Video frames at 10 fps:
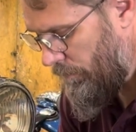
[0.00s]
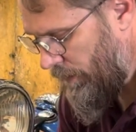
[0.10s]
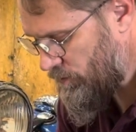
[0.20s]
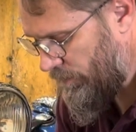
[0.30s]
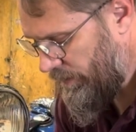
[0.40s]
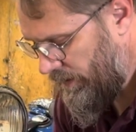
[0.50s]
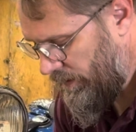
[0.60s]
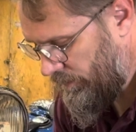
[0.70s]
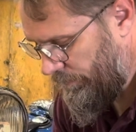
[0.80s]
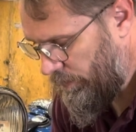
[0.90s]
make sure I'm getting
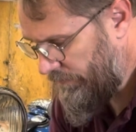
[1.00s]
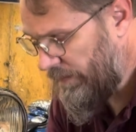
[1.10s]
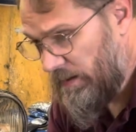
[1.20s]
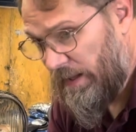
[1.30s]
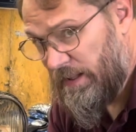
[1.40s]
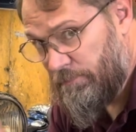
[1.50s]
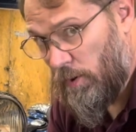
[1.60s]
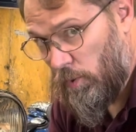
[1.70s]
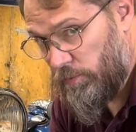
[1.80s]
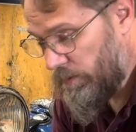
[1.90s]
it the perfect length
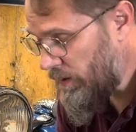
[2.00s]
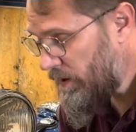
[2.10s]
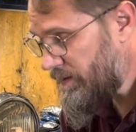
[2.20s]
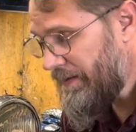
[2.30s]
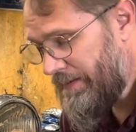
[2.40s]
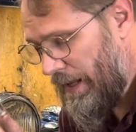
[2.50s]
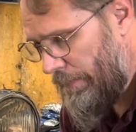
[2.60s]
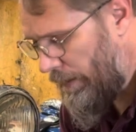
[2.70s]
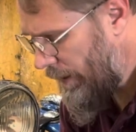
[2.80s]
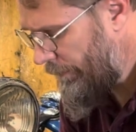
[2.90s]
bolt to not
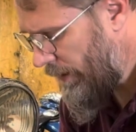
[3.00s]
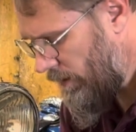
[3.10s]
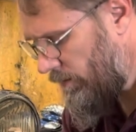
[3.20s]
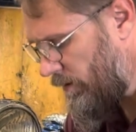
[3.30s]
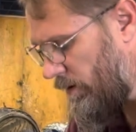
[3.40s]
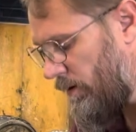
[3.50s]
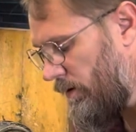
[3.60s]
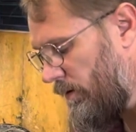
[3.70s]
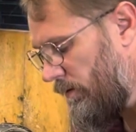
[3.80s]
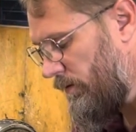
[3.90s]
bottom out,
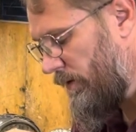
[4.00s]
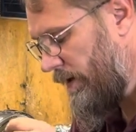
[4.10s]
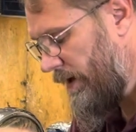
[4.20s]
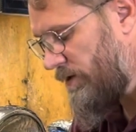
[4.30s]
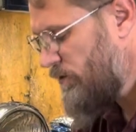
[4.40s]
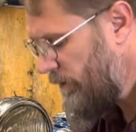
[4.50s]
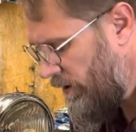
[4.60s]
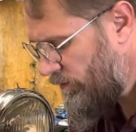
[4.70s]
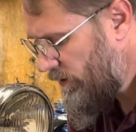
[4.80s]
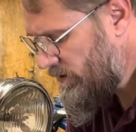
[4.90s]
engage as many
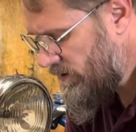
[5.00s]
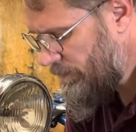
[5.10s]
threads as